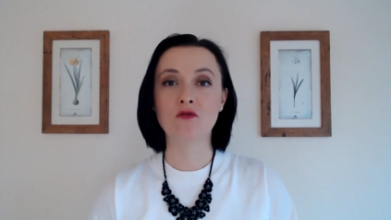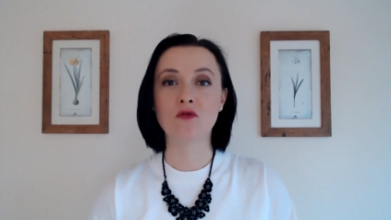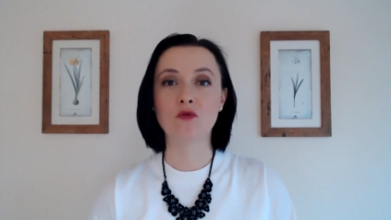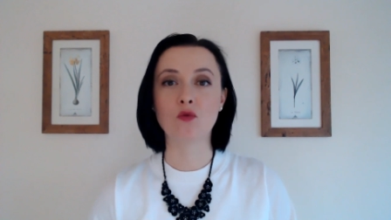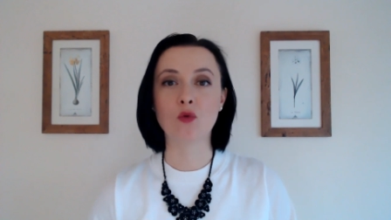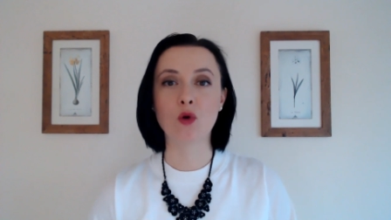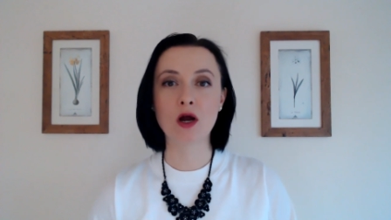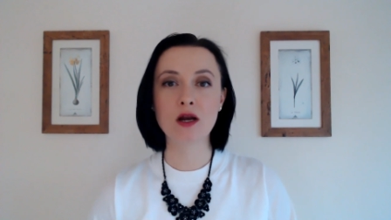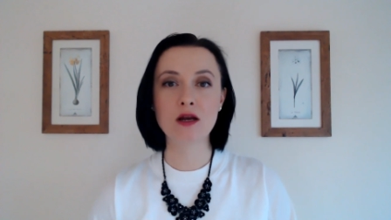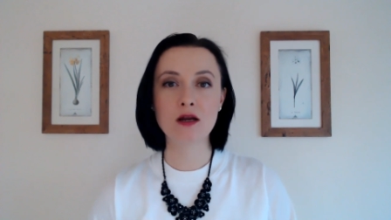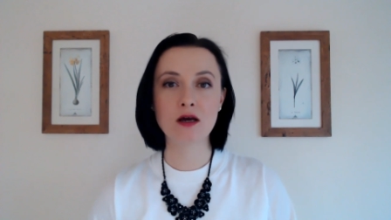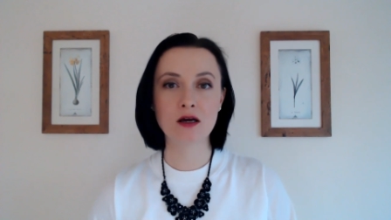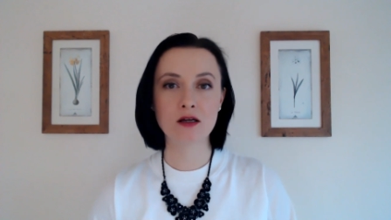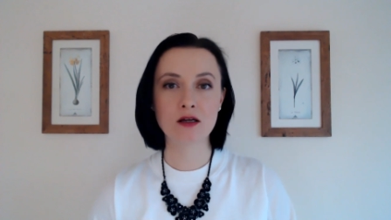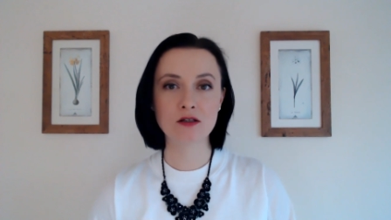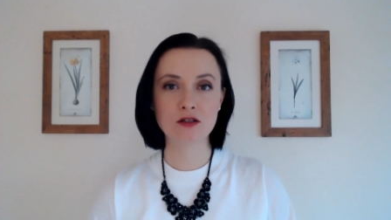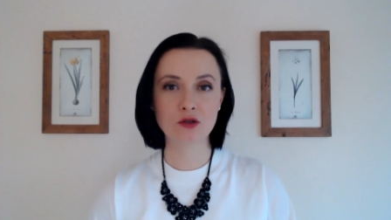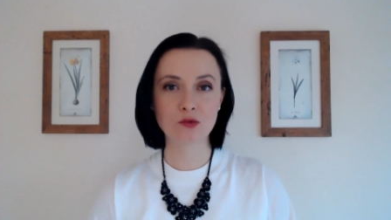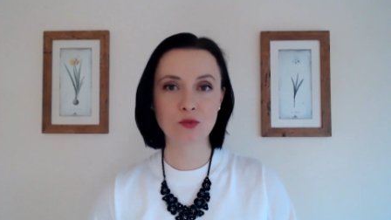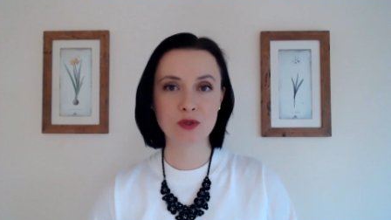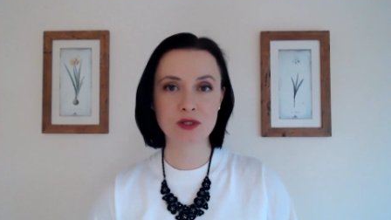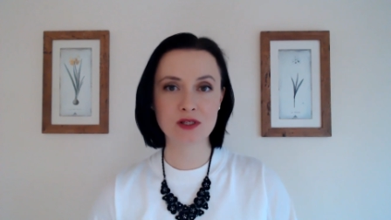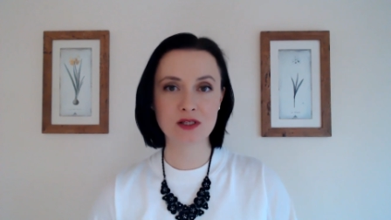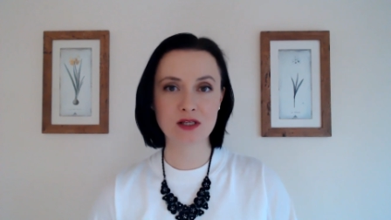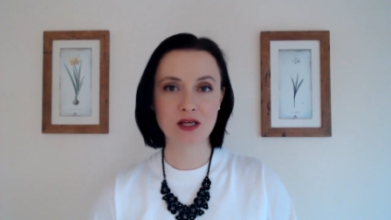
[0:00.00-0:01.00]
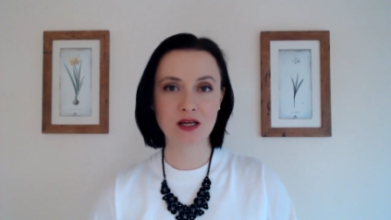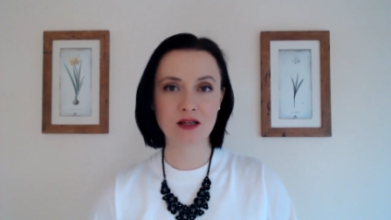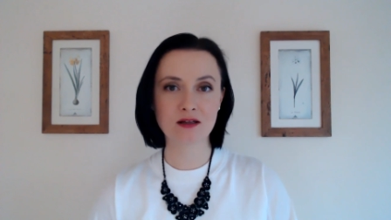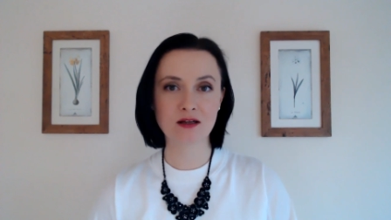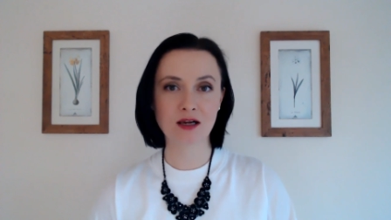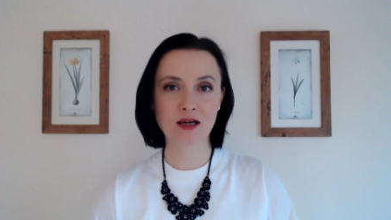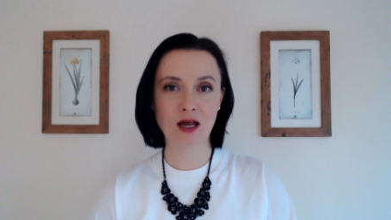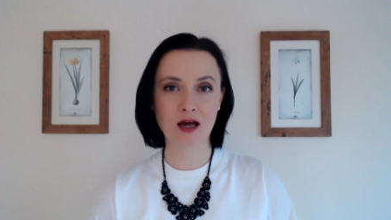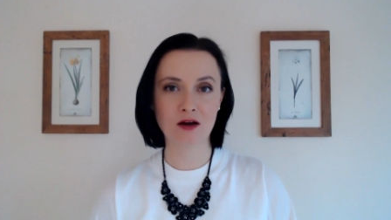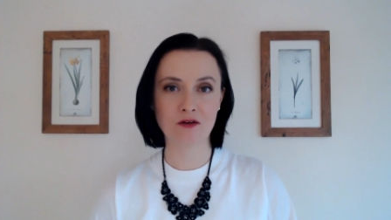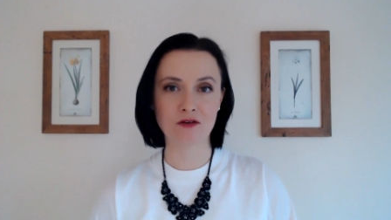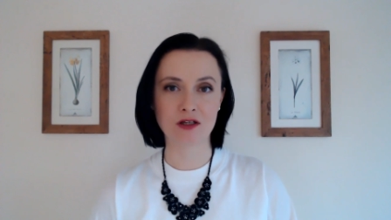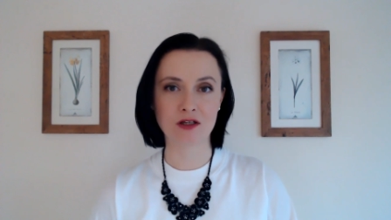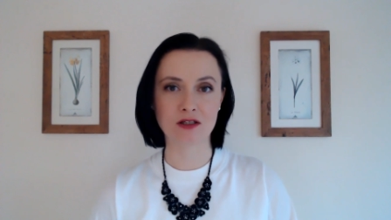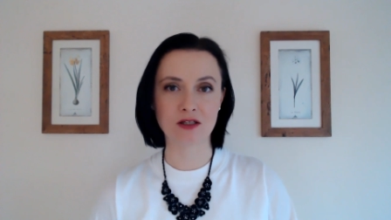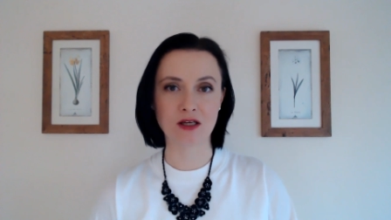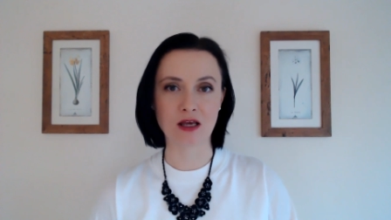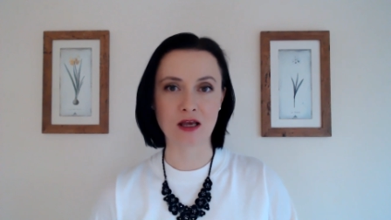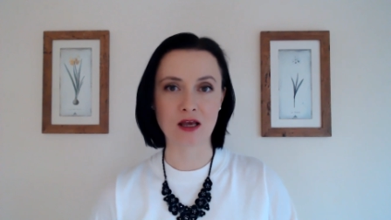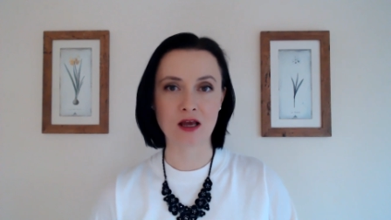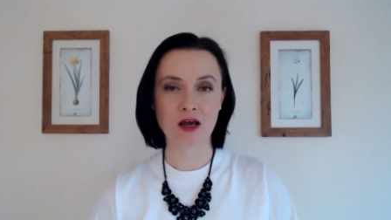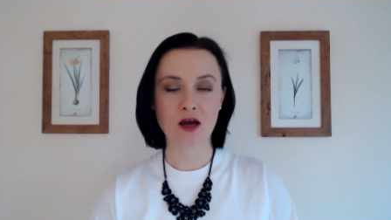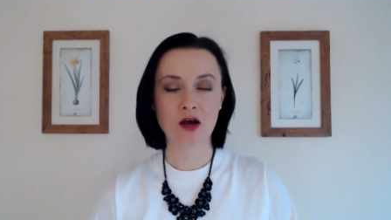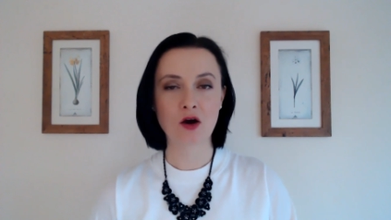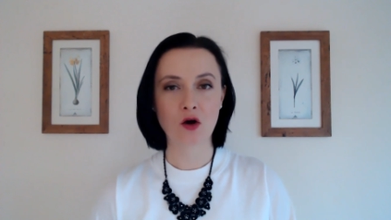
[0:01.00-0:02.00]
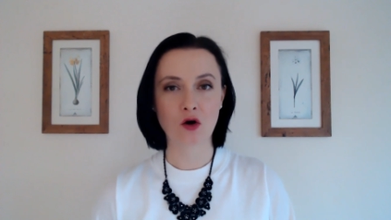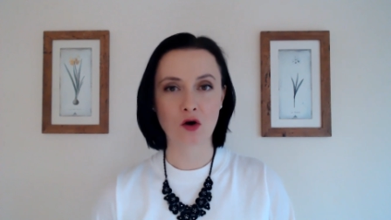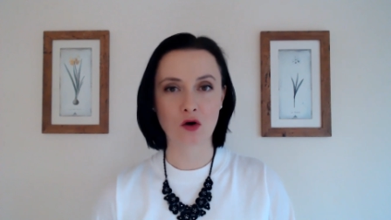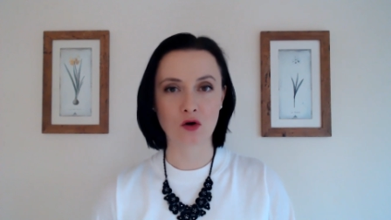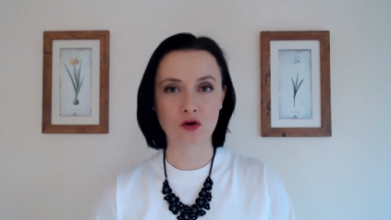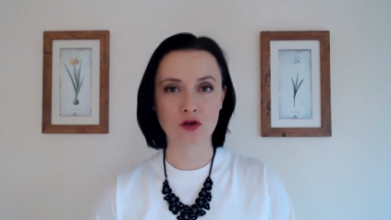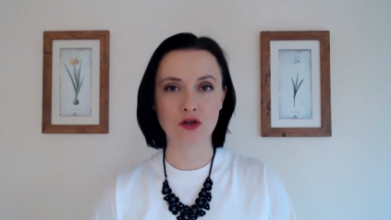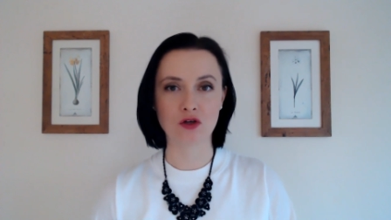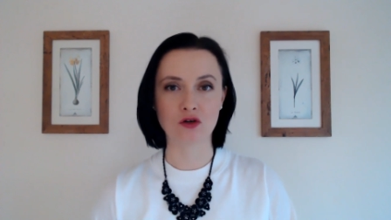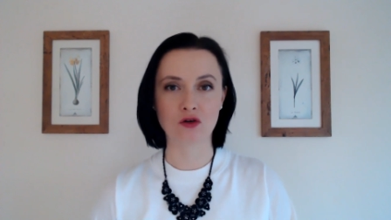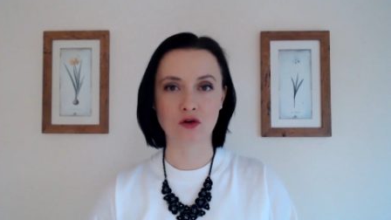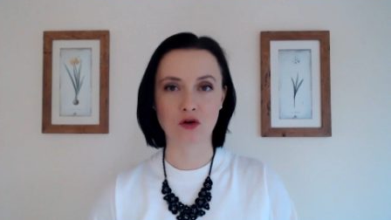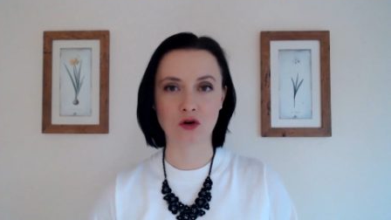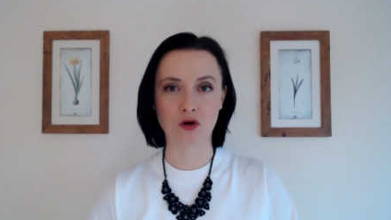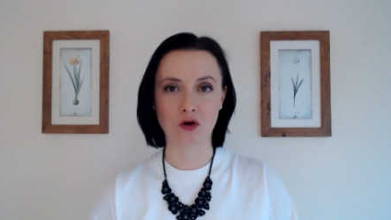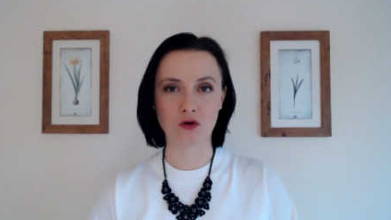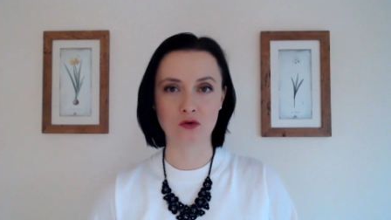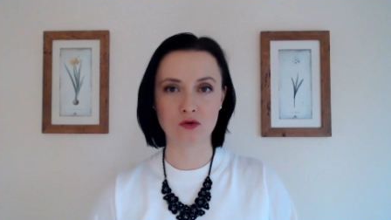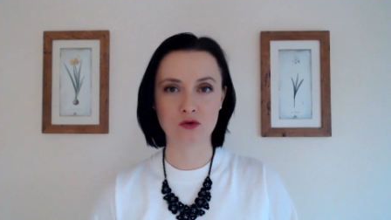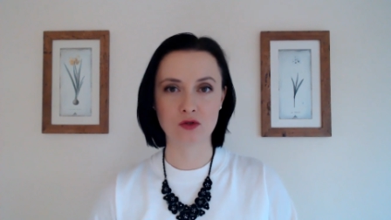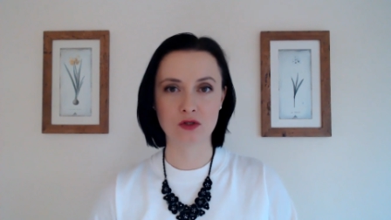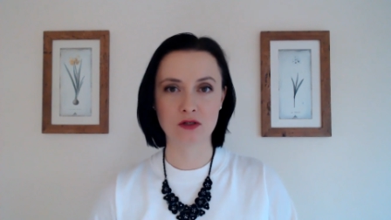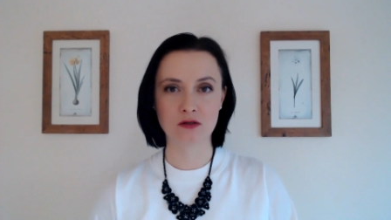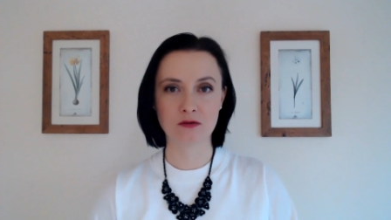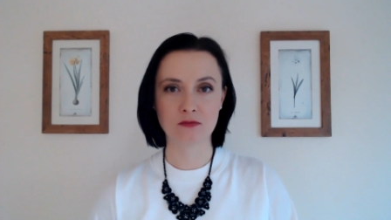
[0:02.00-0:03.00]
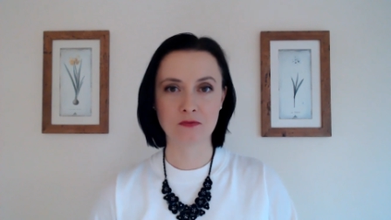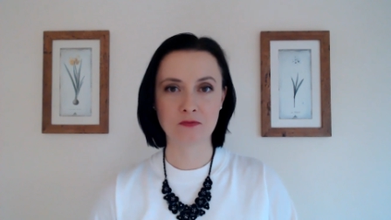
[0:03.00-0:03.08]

100% clarity on your goals.